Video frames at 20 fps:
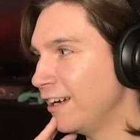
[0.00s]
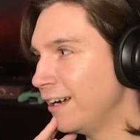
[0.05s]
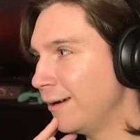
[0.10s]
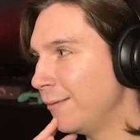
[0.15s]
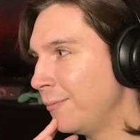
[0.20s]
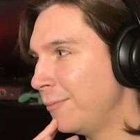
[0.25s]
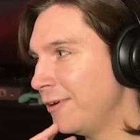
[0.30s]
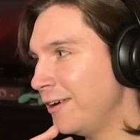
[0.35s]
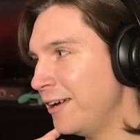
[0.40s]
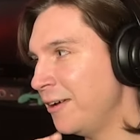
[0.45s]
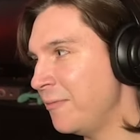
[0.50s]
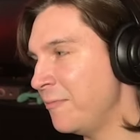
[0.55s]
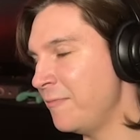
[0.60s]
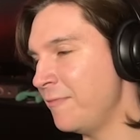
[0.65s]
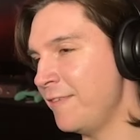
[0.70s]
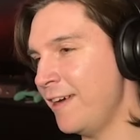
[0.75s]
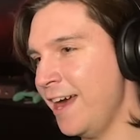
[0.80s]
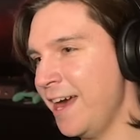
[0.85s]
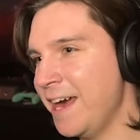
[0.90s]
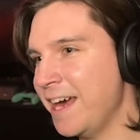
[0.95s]
But
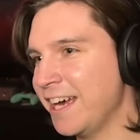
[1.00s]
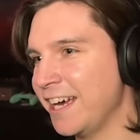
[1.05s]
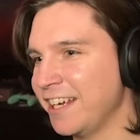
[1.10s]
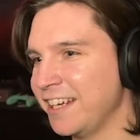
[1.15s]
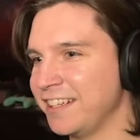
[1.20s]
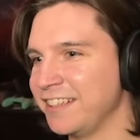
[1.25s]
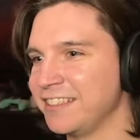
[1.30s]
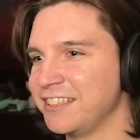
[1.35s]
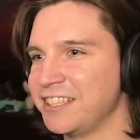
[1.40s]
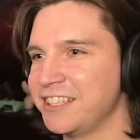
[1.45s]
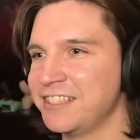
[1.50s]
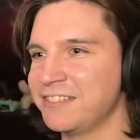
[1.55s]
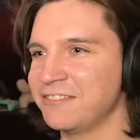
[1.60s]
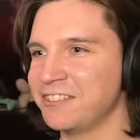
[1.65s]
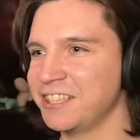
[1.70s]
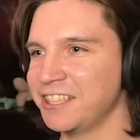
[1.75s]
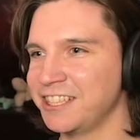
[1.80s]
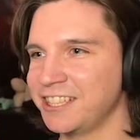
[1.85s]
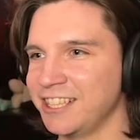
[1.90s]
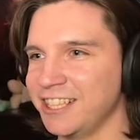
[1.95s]
man, she's really
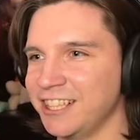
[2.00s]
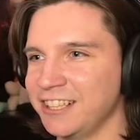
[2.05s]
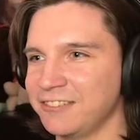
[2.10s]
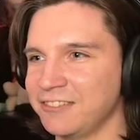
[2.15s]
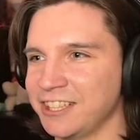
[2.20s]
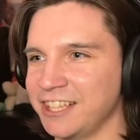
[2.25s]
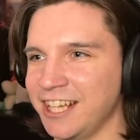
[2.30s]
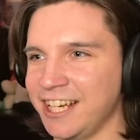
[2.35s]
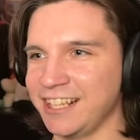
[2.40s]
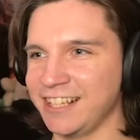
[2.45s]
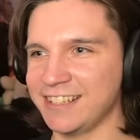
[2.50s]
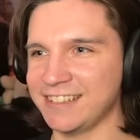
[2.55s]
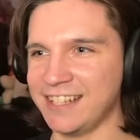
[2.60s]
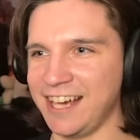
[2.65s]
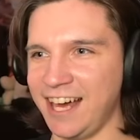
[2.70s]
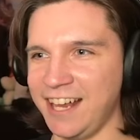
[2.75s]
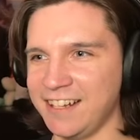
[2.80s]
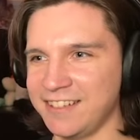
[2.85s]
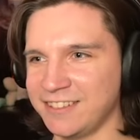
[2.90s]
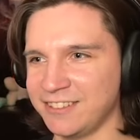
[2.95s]
good with like this
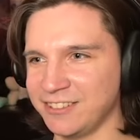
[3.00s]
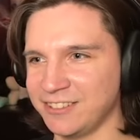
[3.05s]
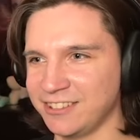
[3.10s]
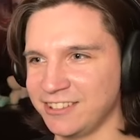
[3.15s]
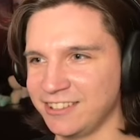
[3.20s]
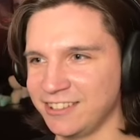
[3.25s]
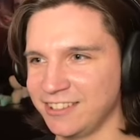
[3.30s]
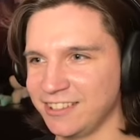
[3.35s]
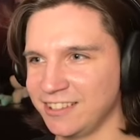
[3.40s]
attitude. Love